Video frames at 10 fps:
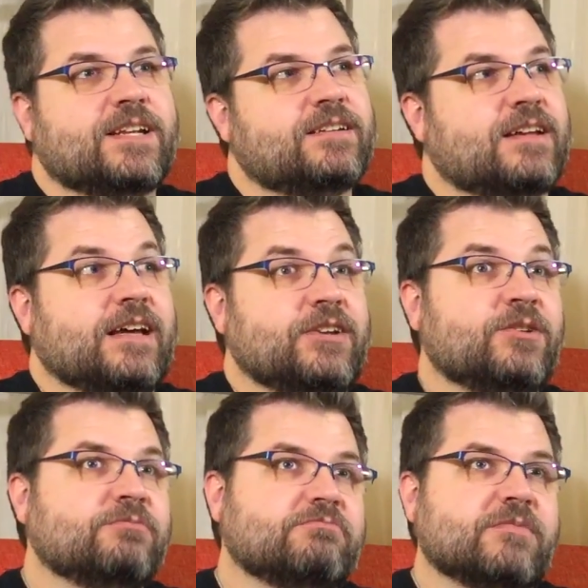And I
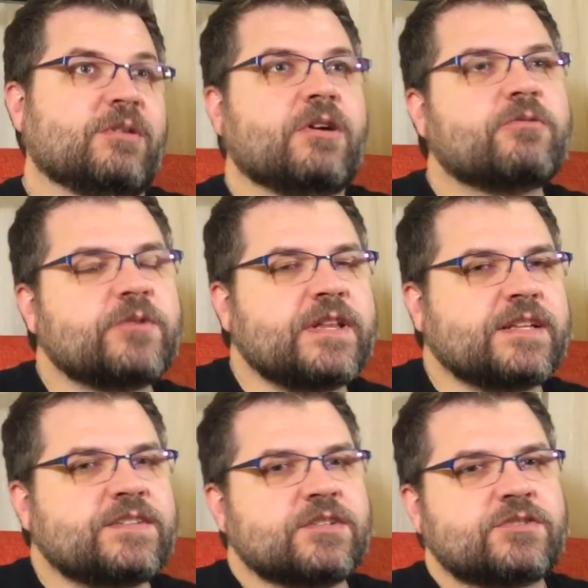don't. I'm a
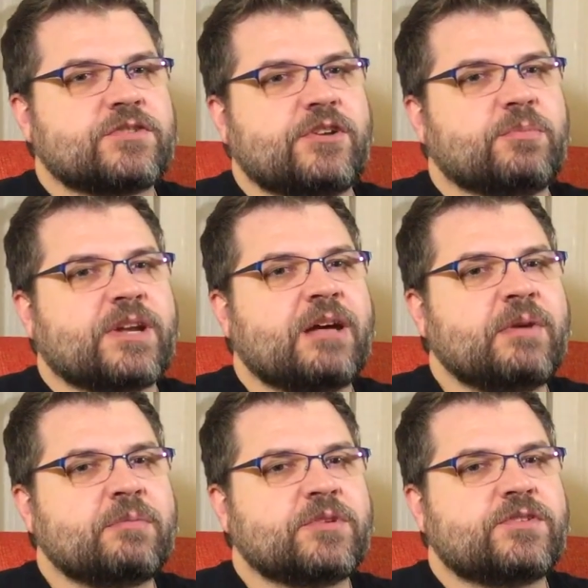freelance illustrator, but I'm
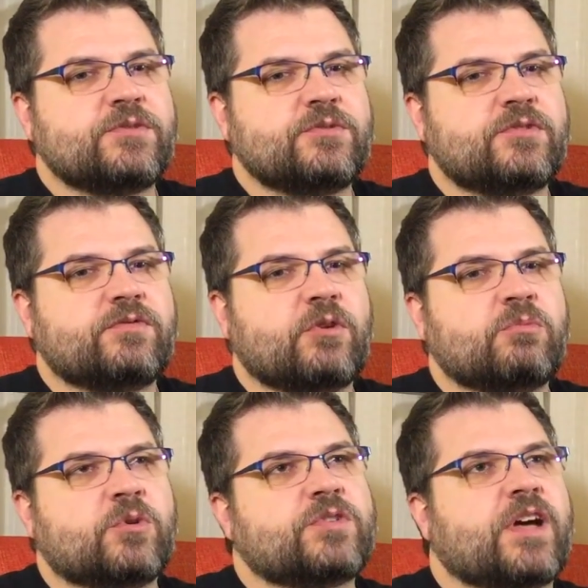able to
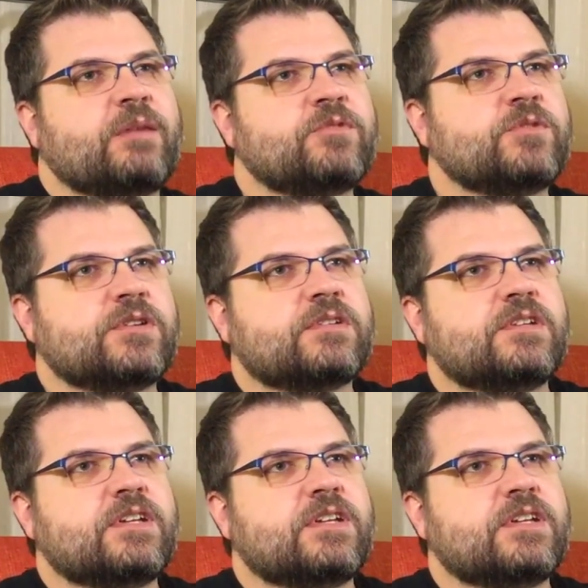devote more time to it,